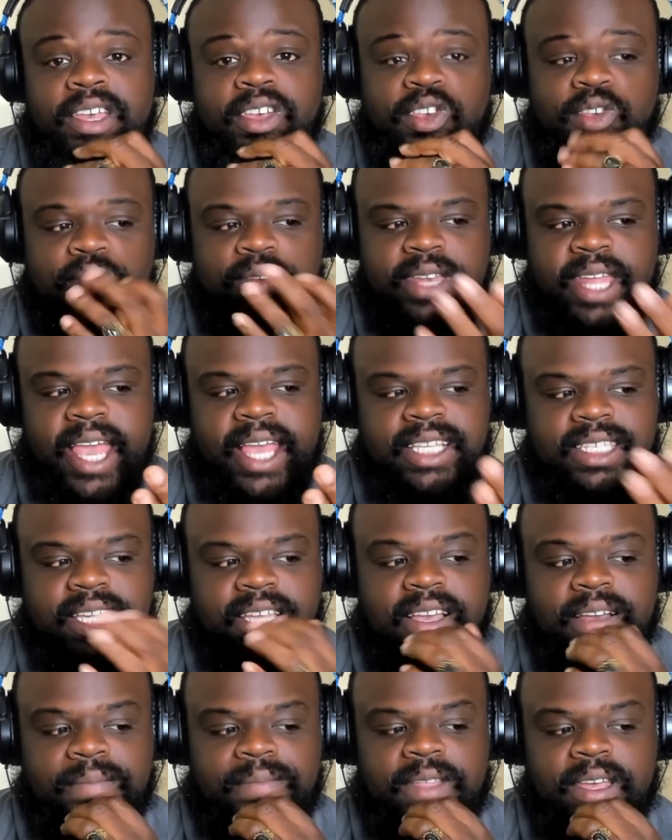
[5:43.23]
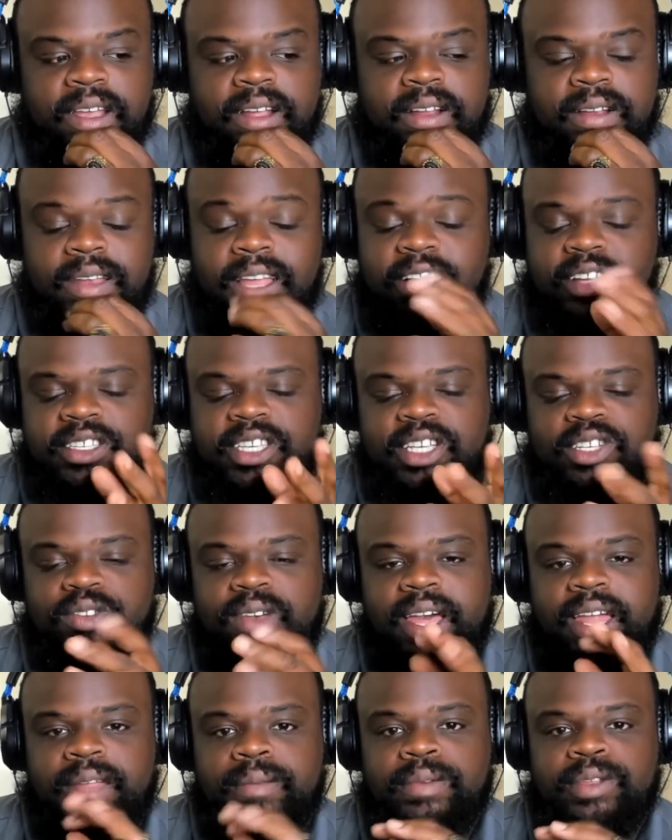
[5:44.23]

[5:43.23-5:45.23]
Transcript: You dancing up there, not your sexuality,